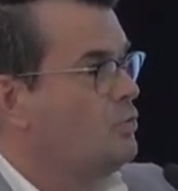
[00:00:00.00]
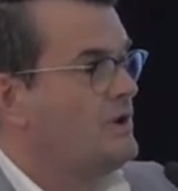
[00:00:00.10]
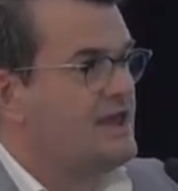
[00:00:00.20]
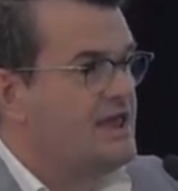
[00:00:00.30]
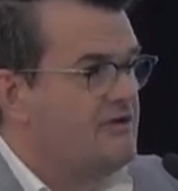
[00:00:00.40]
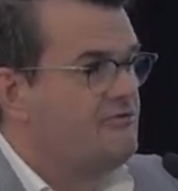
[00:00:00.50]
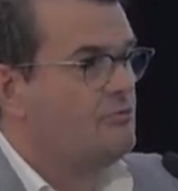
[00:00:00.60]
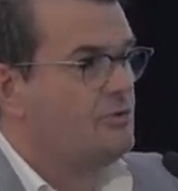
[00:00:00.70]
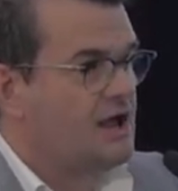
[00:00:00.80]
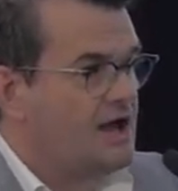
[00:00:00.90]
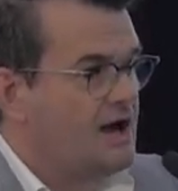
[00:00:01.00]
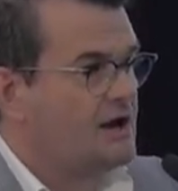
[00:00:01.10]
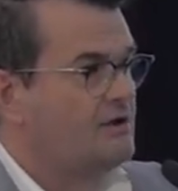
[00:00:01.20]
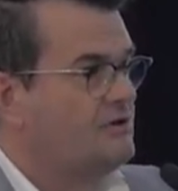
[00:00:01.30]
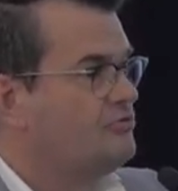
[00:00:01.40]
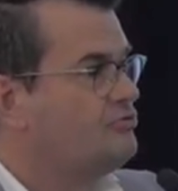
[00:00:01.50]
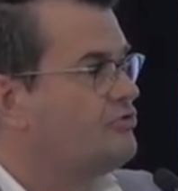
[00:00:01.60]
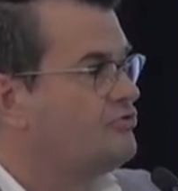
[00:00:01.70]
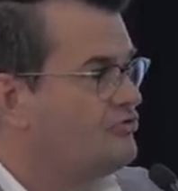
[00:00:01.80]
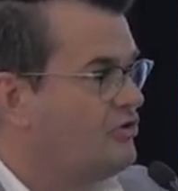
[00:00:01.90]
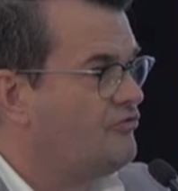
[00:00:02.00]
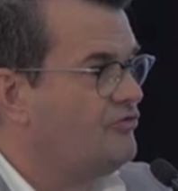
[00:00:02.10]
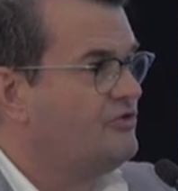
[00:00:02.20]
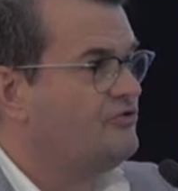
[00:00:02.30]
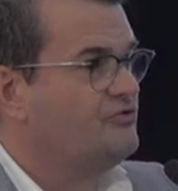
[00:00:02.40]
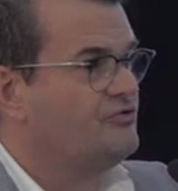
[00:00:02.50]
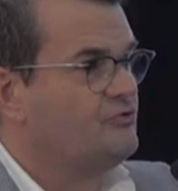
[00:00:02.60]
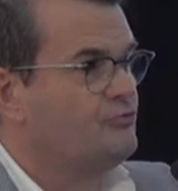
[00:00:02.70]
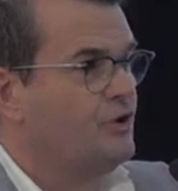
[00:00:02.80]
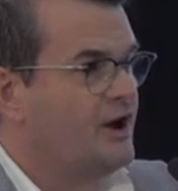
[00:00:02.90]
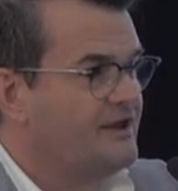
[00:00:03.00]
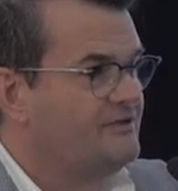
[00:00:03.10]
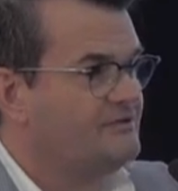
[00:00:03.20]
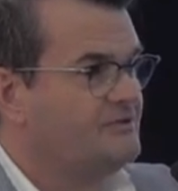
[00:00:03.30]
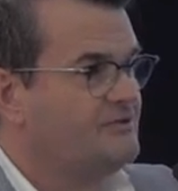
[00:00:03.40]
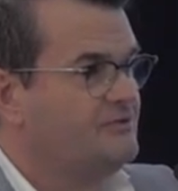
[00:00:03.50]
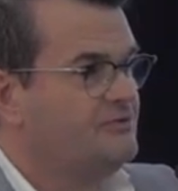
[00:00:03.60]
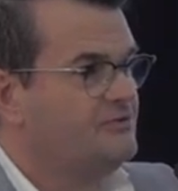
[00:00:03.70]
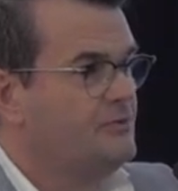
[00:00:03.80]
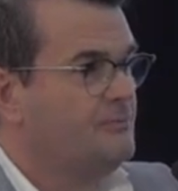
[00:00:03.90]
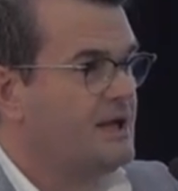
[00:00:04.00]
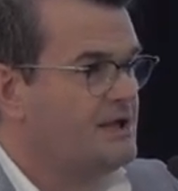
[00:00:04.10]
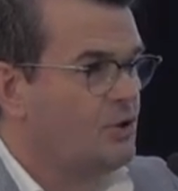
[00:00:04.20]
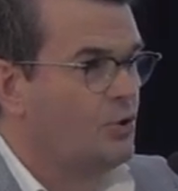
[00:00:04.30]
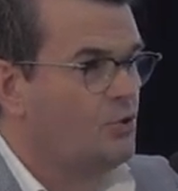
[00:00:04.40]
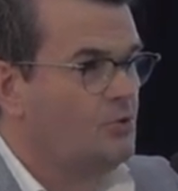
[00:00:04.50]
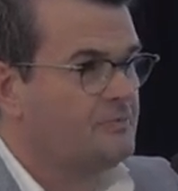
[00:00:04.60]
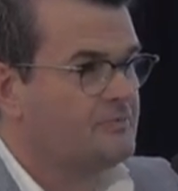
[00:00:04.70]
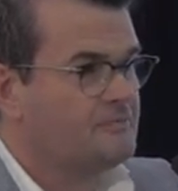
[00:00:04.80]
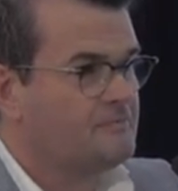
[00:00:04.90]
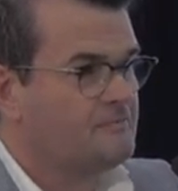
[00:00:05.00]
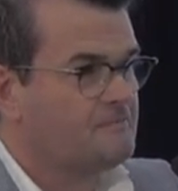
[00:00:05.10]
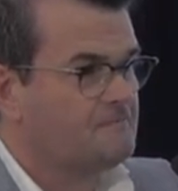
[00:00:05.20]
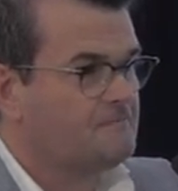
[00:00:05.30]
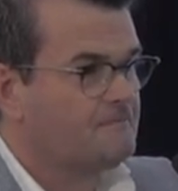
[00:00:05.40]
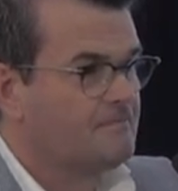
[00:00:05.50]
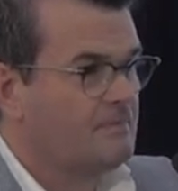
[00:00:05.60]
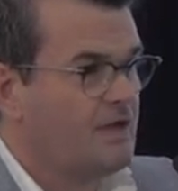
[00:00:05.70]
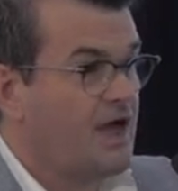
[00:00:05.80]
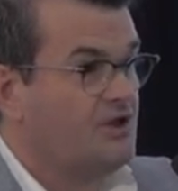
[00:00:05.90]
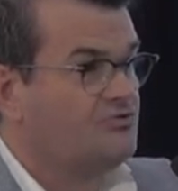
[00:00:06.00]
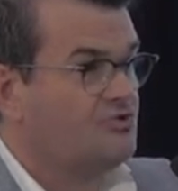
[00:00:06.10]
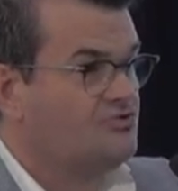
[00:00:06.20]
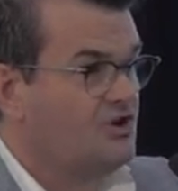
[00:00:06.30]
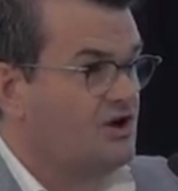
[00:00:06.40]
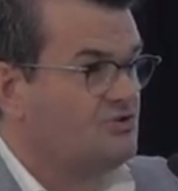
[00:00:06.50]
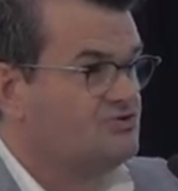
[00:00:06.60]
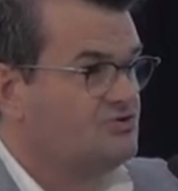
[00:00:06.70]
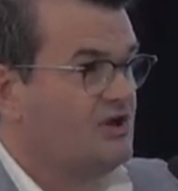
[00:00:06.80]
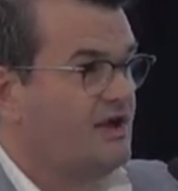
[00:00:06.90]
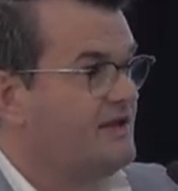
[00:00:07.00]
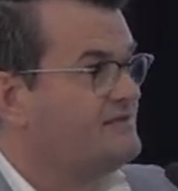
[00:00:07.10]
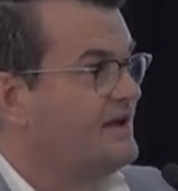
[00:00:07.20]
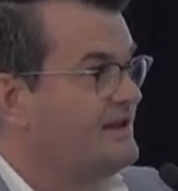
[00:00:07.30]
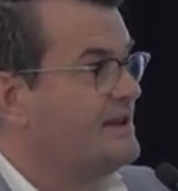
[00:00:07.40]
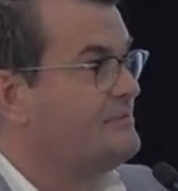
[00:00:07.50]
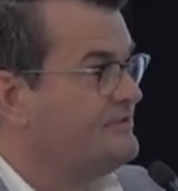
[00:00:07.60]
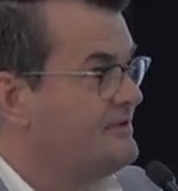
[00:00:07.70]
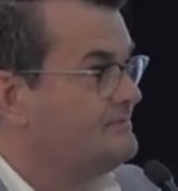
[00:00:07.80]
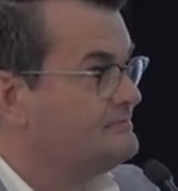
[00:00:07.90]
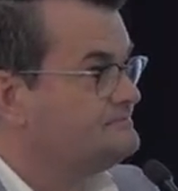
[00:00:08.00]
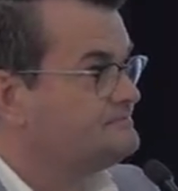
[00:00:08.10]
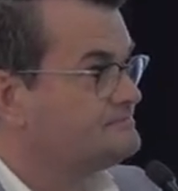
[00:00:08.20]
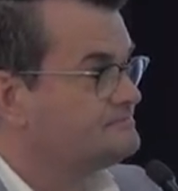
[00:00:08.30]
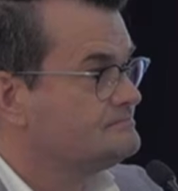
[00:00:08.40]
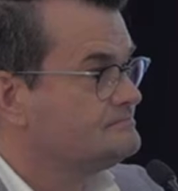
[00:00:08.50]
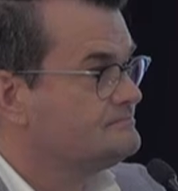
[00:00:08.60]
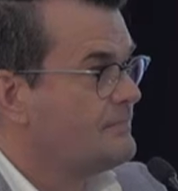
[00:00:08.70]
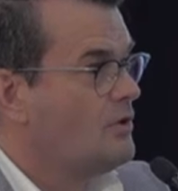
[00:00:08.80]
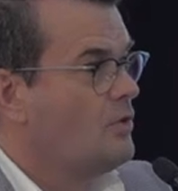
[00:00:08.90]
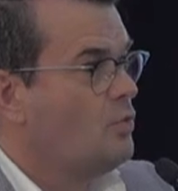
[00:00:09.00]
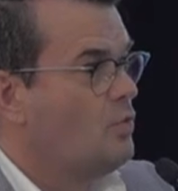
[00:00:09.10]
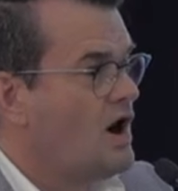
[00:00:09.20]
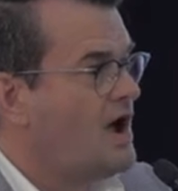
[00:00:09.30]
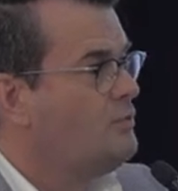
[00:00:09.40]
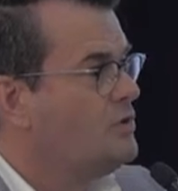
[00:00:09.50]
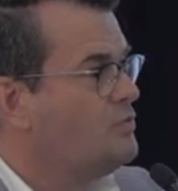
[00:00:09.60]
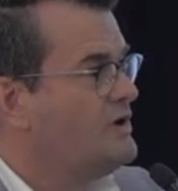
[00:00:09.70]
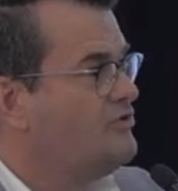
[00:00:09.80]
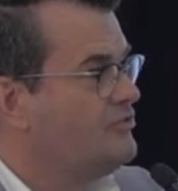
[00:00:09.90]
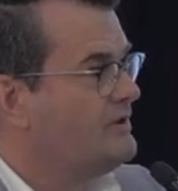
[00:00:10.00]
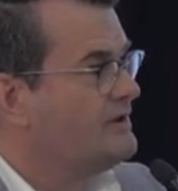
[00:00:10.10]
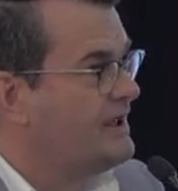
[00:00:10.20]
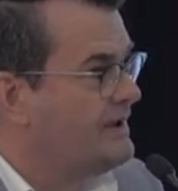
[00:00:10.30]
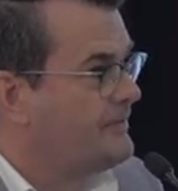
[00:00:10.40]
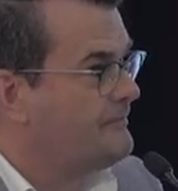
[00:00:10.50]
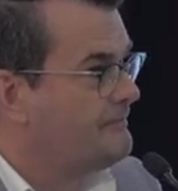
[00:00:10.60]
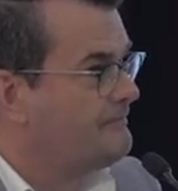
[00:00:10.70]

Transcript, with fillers: We never regarded the sovereign's right to make law and to judge as unlimited. Why would we do it now?